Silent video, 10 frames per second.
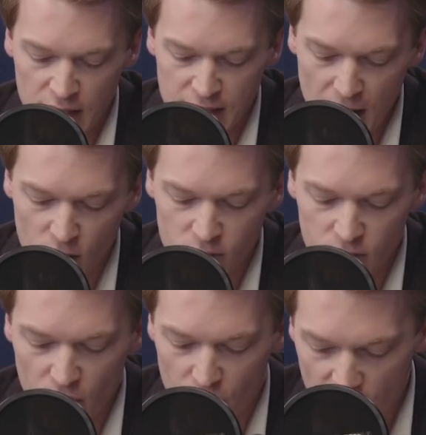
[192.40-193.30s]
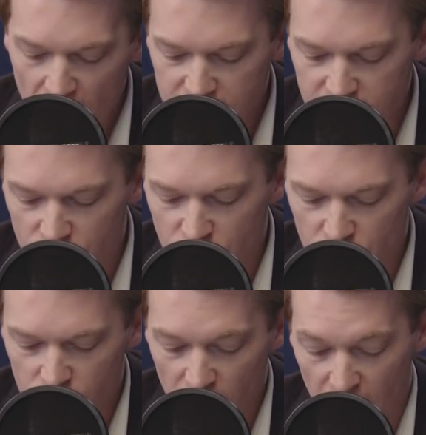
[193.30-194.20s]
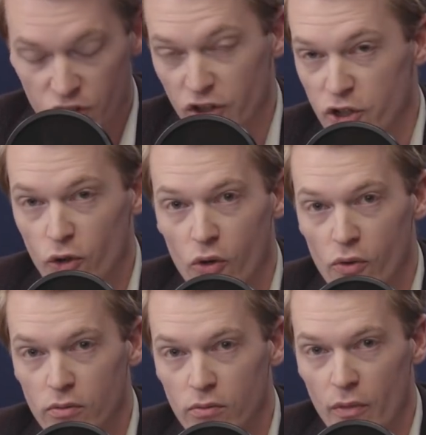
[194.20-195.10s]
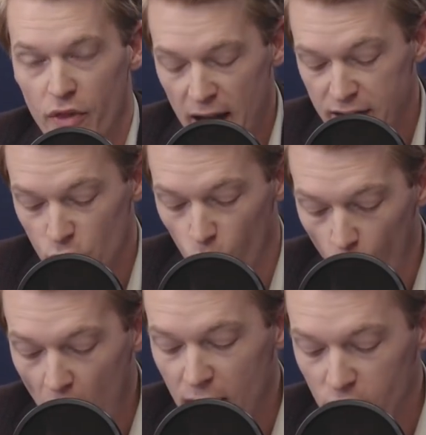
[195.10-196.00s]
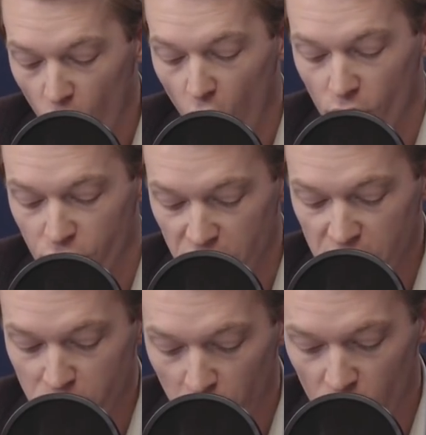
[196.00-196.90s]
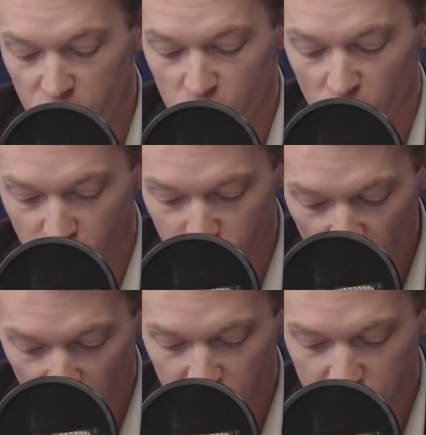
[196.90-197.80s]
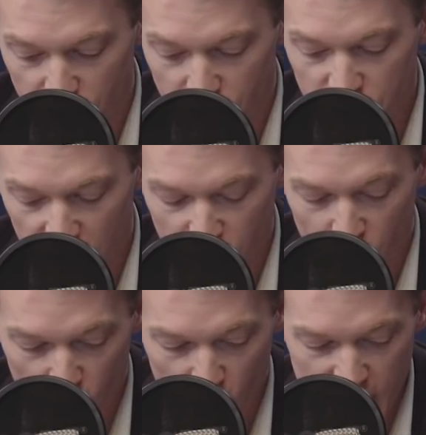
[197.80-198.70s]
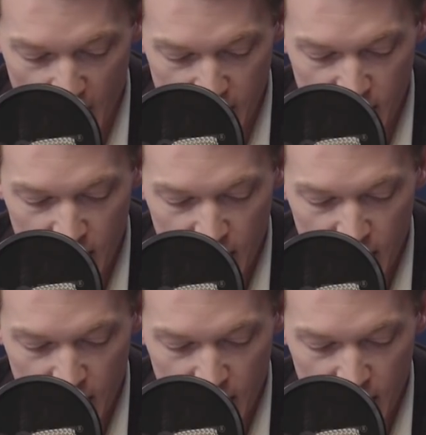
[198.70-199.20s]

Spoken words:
Now, that is actually true. That is one of the possible effects of Section 38,